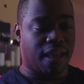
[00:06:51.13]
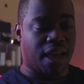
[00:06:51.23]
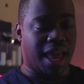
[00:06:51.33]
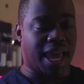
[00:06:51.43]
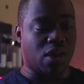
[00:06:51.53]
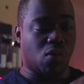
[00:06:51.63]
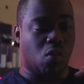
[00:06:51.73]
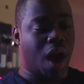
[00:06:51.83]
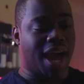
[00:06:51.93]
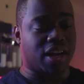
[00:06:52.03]
a
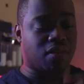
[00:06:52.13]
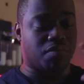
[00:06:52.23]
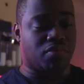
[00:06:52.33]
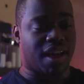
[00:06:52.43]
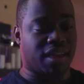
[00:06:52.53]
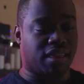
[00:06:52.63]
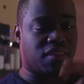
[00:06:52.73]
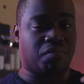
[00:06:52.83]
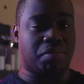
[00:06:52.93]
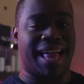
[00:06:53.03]
wider breadth
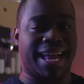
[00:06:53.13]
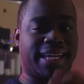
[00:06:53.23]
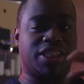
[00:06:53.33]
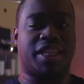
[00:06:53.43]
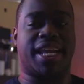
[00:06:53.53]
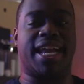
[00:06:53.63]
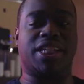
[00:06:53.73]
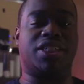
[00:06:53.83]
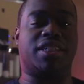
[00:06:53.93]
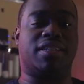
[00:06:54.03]
of black education.